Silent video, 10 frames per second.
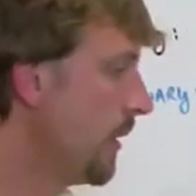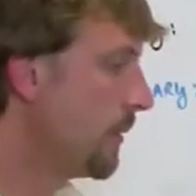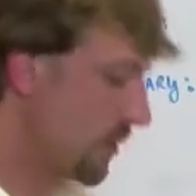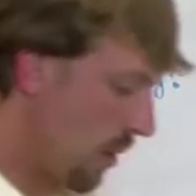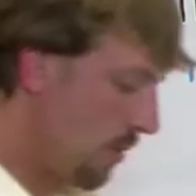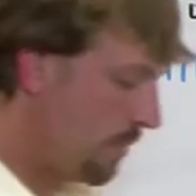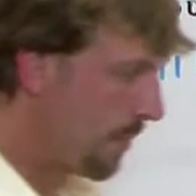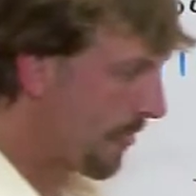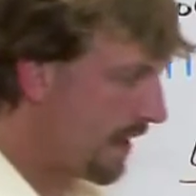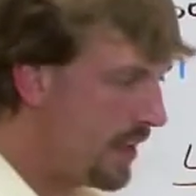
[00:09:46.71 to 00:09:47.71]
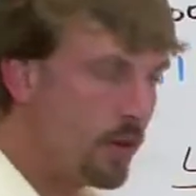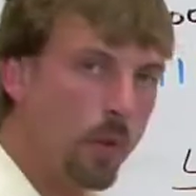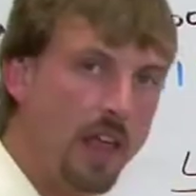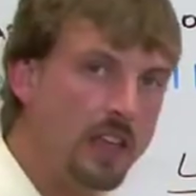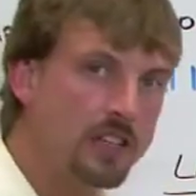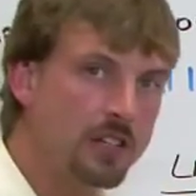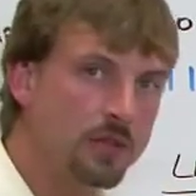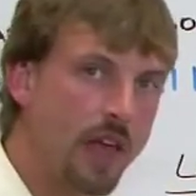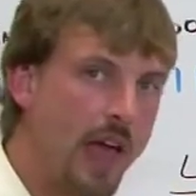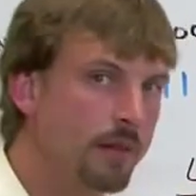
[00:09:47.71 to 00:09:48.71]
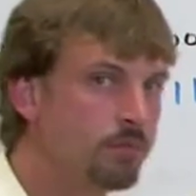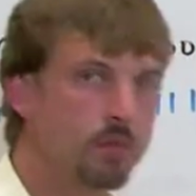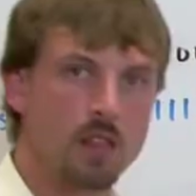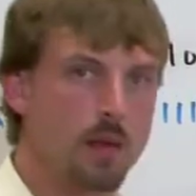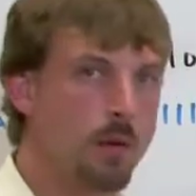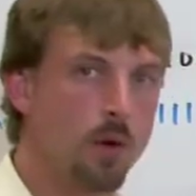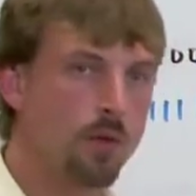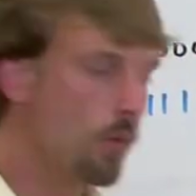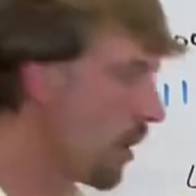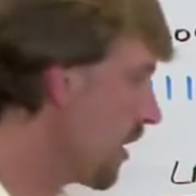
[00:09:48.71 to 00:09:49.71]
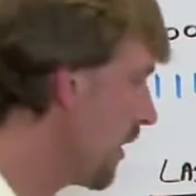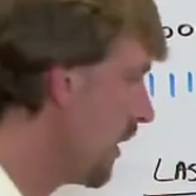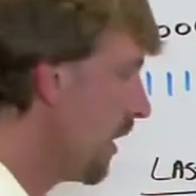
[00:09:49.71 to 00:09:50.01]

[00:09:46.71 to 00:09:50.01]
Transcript: So either way you do that, they both work.